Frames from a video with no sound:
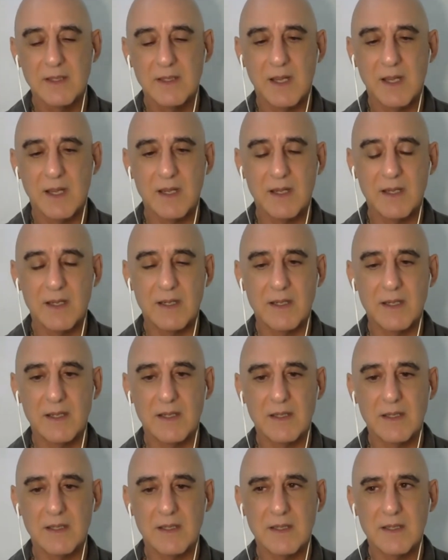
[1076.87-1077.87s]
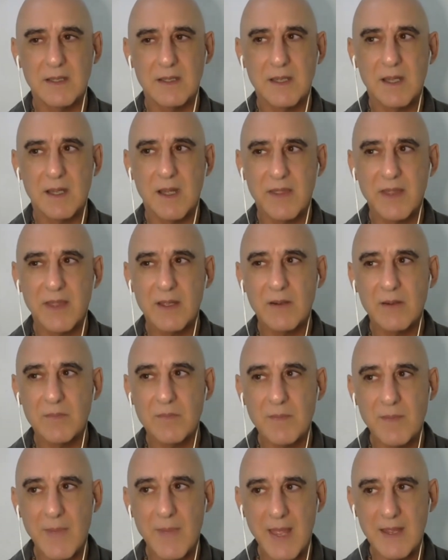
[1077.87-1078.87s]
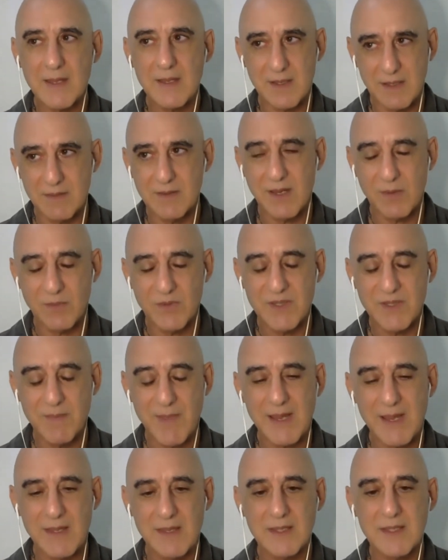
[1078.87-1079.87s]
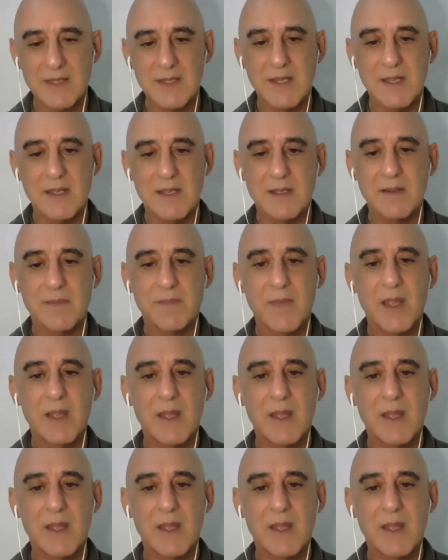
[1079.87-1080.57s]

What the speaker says: I think on May, it was May this year.